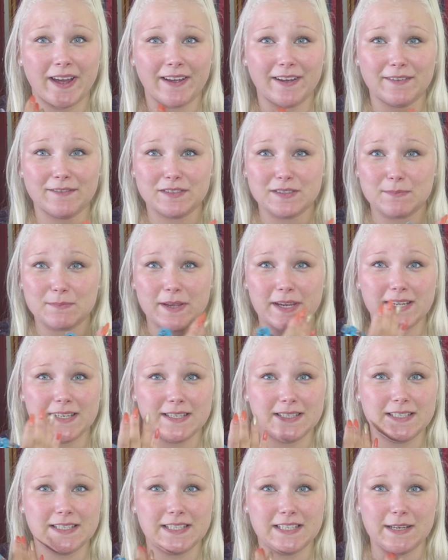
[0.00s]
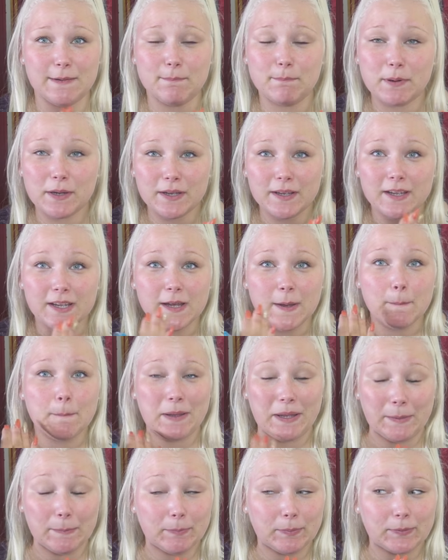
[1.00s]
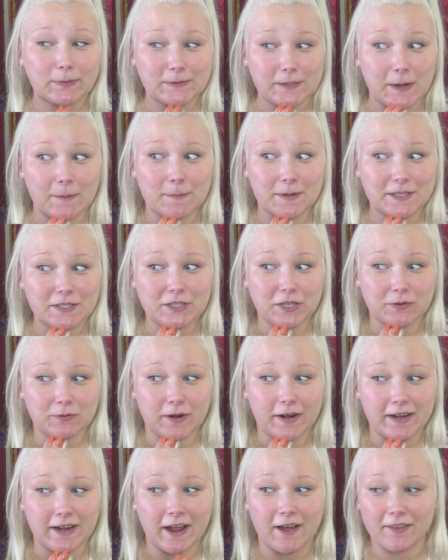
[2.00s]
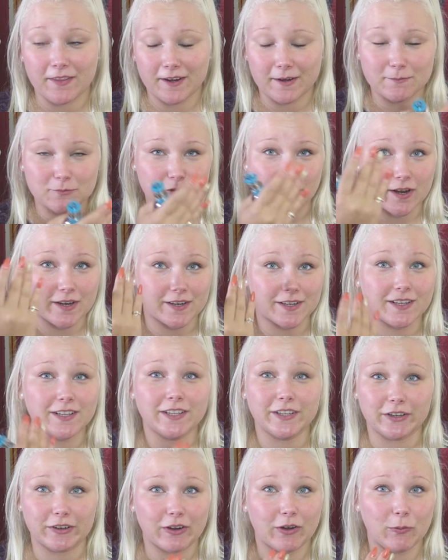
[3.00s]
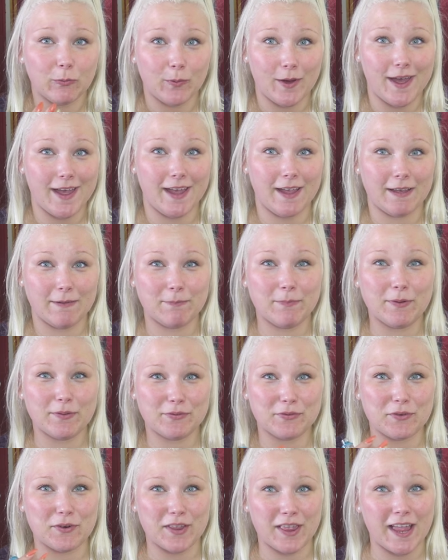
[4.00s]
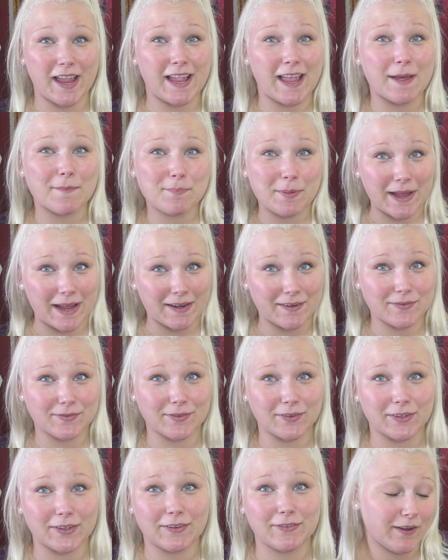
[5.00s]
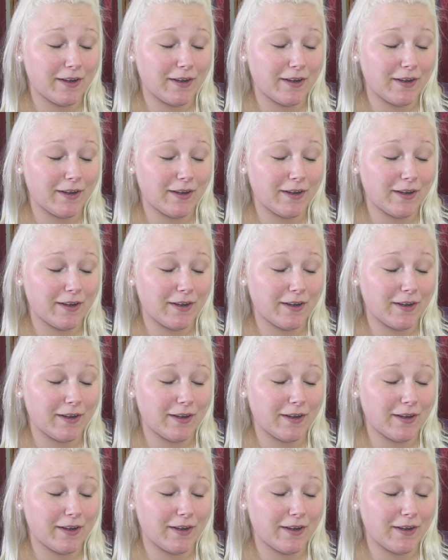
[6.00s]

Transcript: I have some like deep pimples on my chin right now that I'm trying to clear away before they get painful.